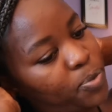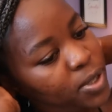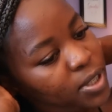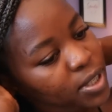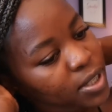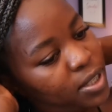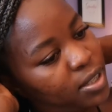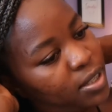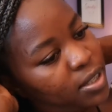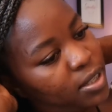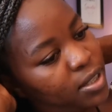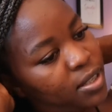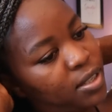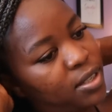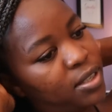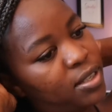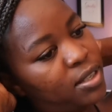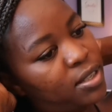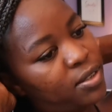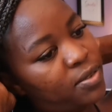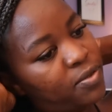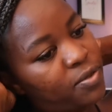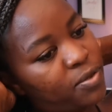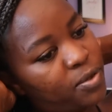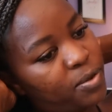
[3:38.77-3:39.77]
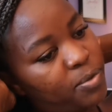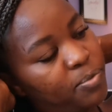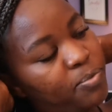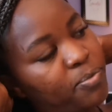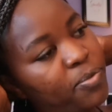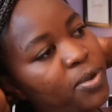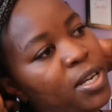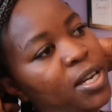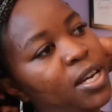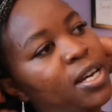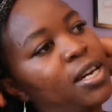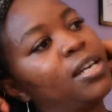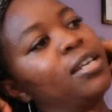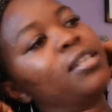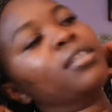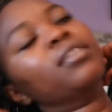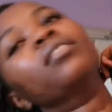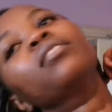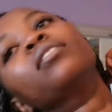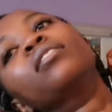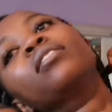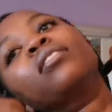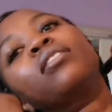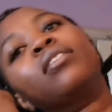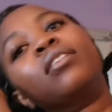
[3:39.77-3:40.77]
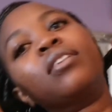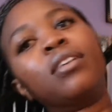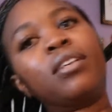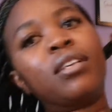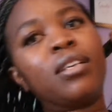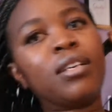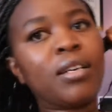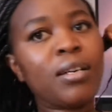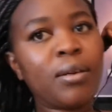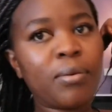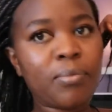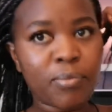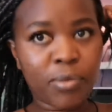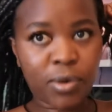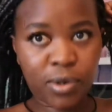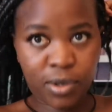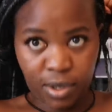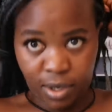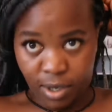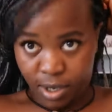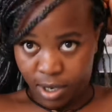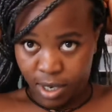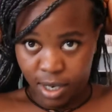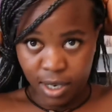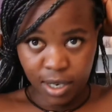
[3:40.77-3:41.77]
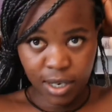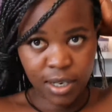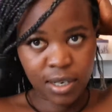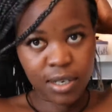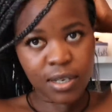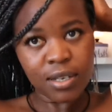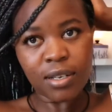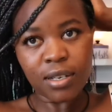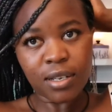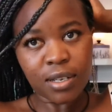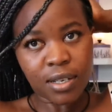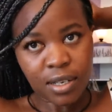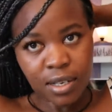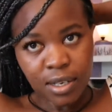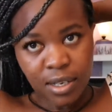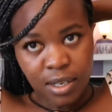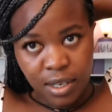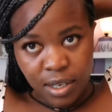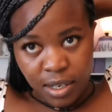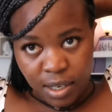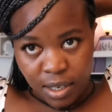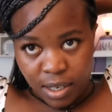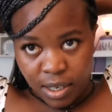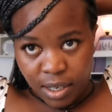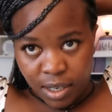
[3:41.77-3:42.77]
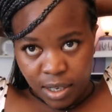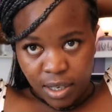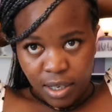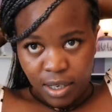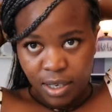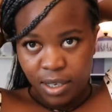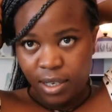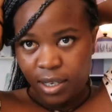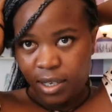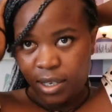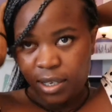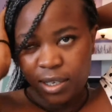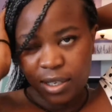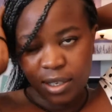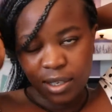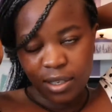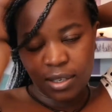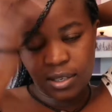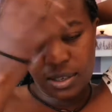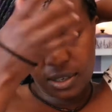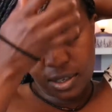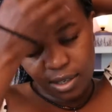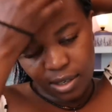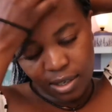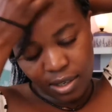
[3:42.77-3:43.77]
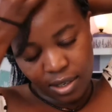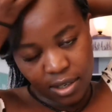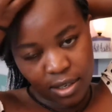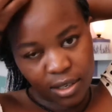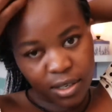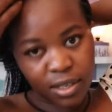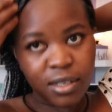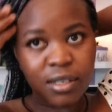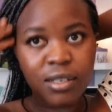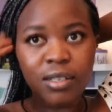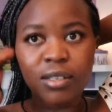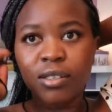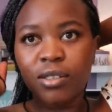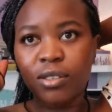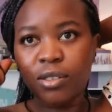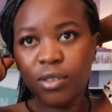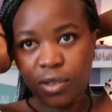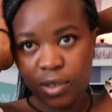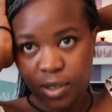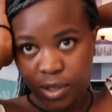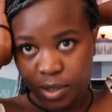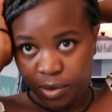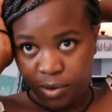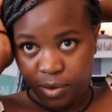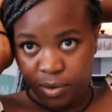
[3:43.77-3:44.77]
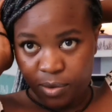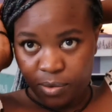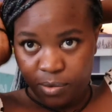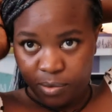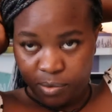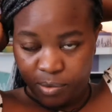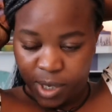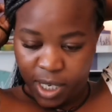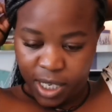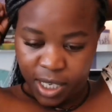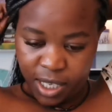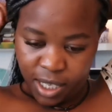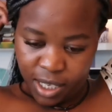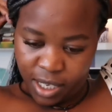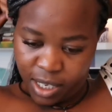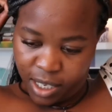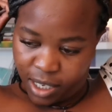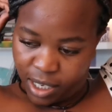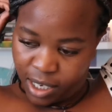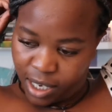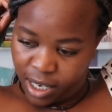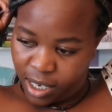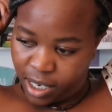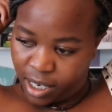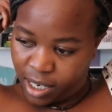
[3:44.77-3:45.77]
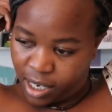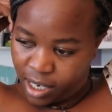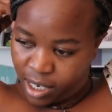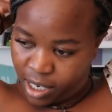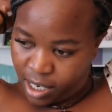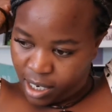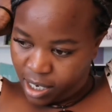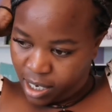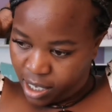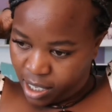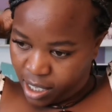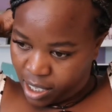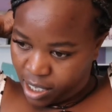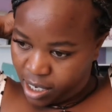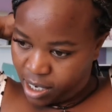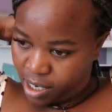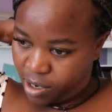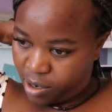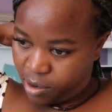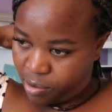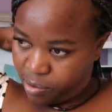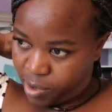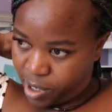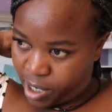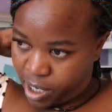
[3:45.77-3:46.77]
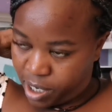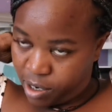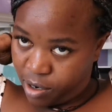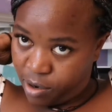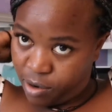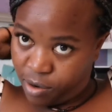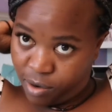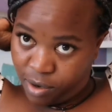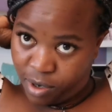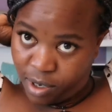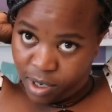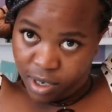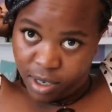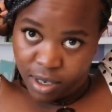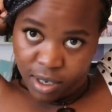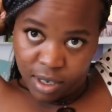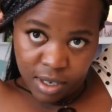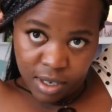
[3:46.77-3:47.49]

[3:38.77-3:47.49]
pieces from behind, both sides, and try to make this side a little bit loose